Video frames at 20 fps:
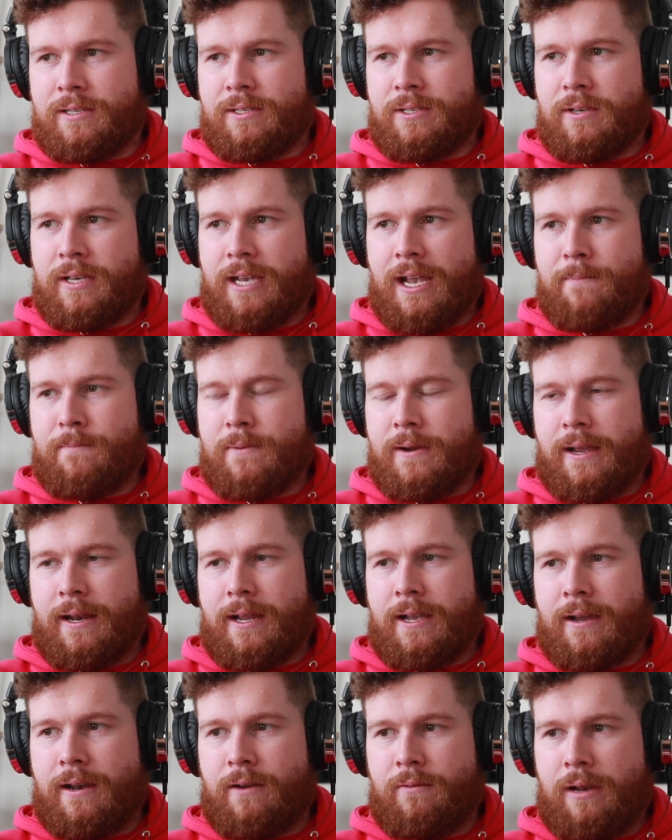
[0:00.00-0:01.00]
So you can't bring
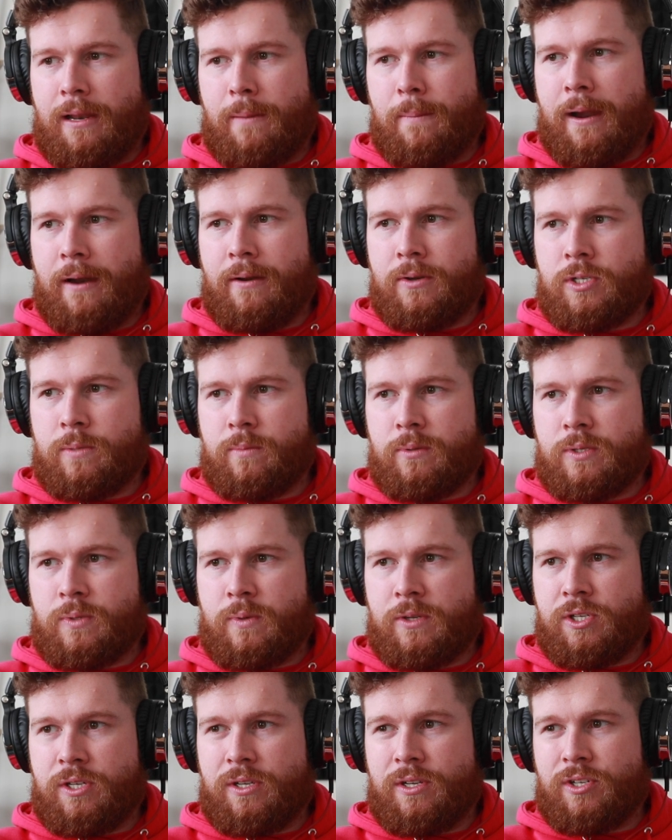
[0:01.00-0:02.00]
any kind of really perishables
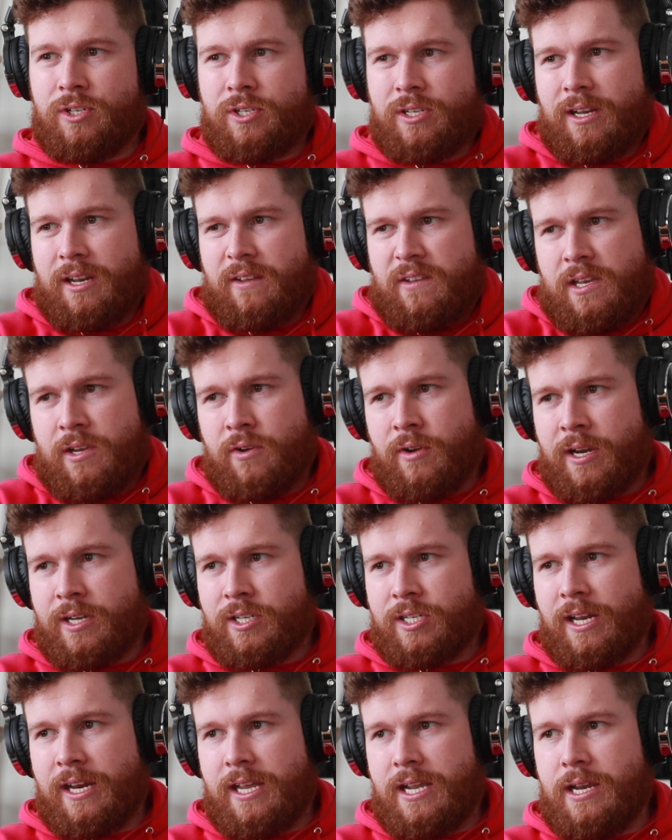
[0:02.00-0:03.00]
with you. You're just kind of you're
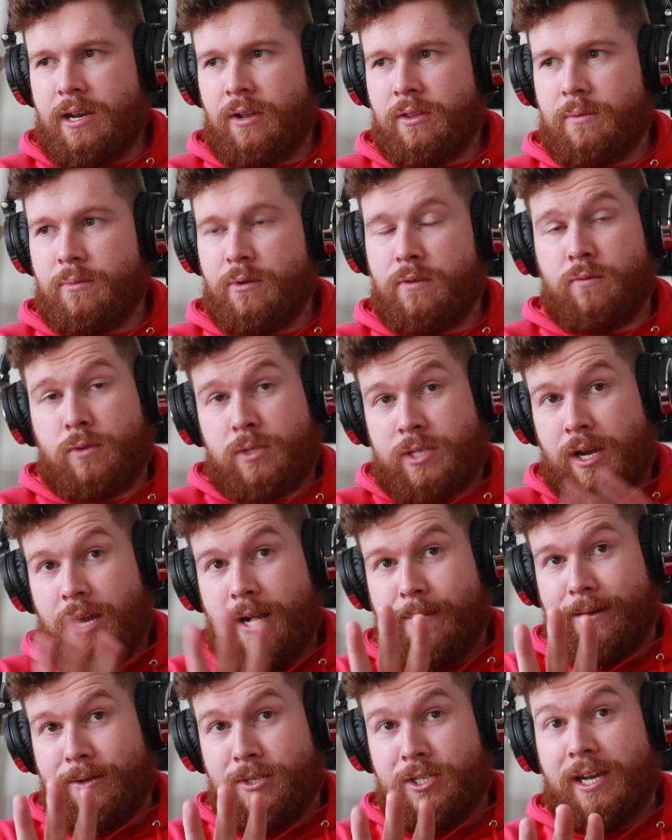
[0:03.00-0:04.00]
just kind of eating on the move. We'll
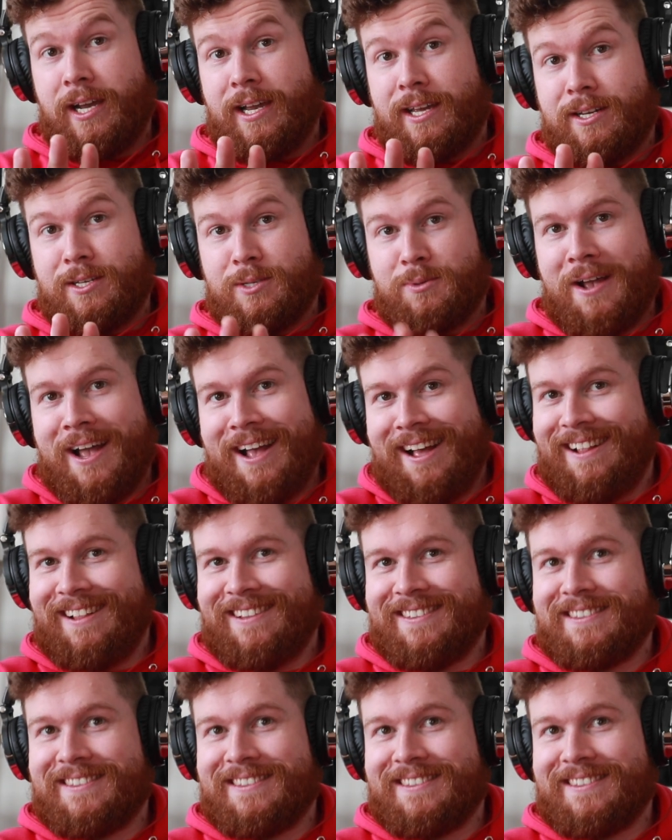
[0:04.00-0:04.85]
talk about diet as well.